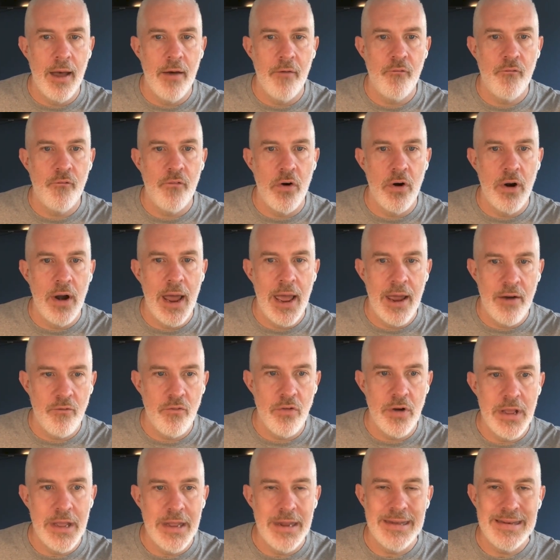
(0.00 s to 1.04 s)
for
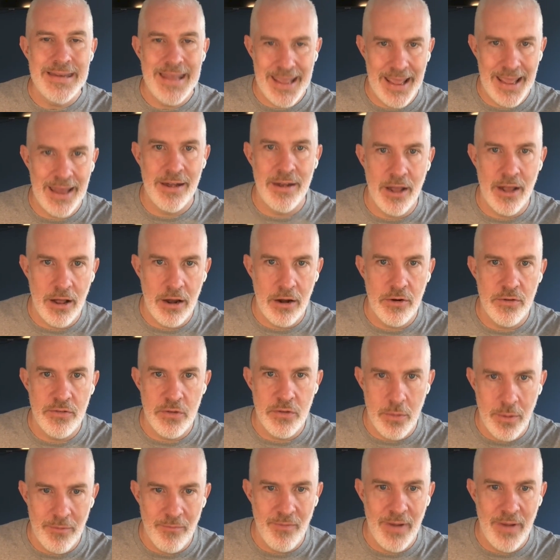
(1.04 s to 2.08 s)
every $10
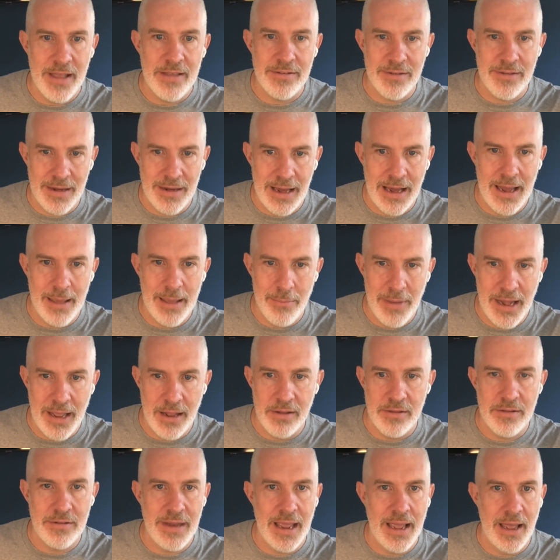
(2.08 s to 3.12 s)
you invest in the lemonade
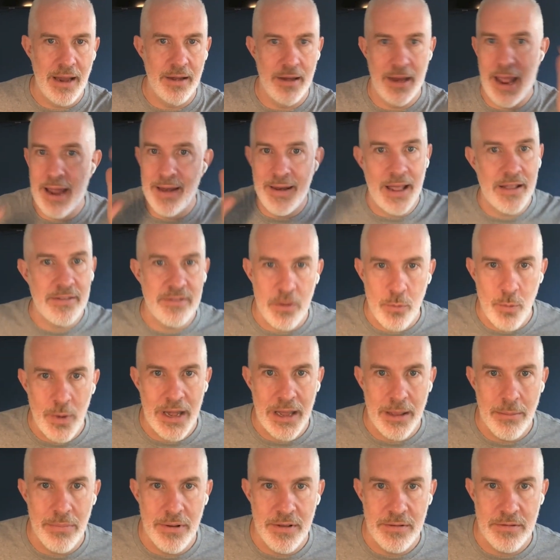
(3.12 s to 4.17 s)
stand. And that's a
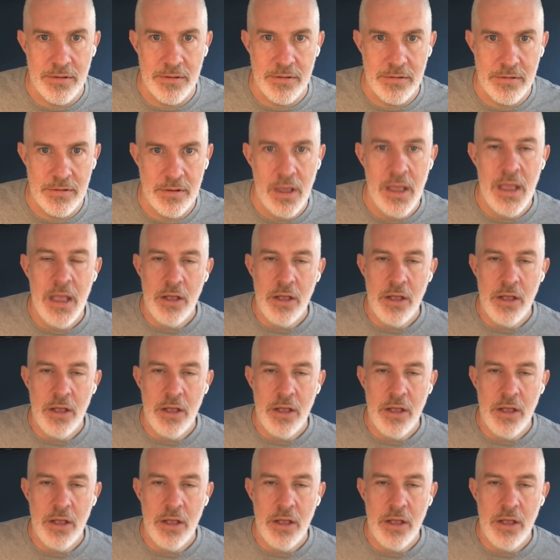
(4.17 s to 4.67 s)
winning business.